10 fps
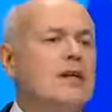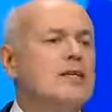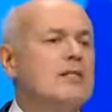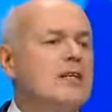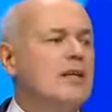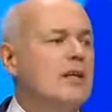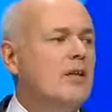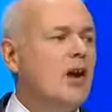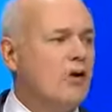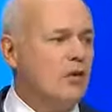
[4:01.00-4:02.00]
rates
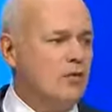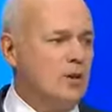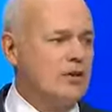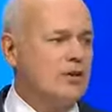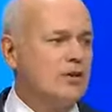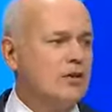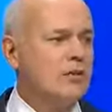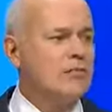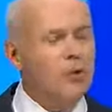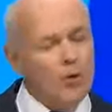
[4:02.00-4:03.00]
in the whole of Western
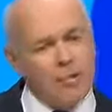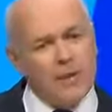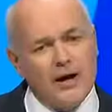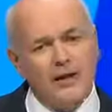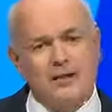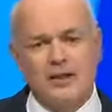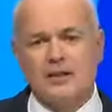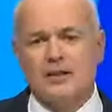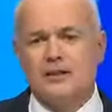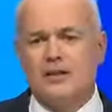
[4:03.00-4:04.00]
Europe. Poor
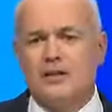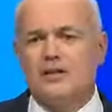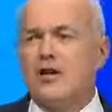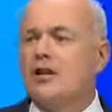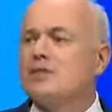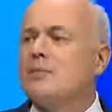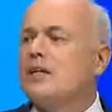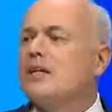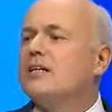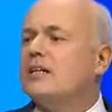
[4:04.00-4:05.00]
parenting,
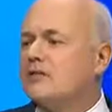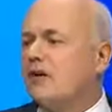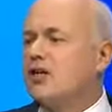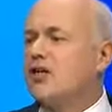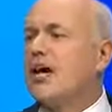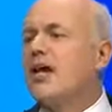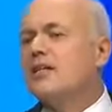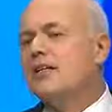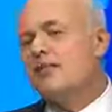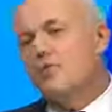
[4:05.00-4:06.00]
transmitting
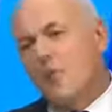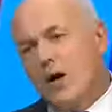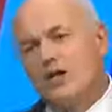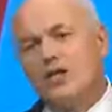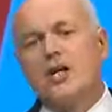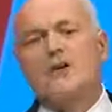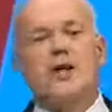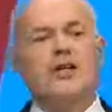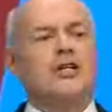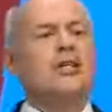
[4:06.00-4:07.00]
dysfunctionality from one
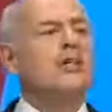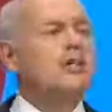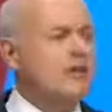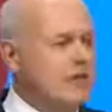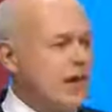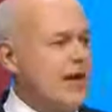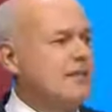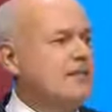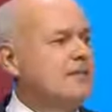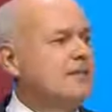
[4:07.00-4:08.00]
generation to the
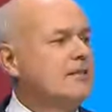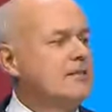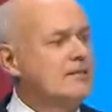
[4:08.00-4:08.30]
next.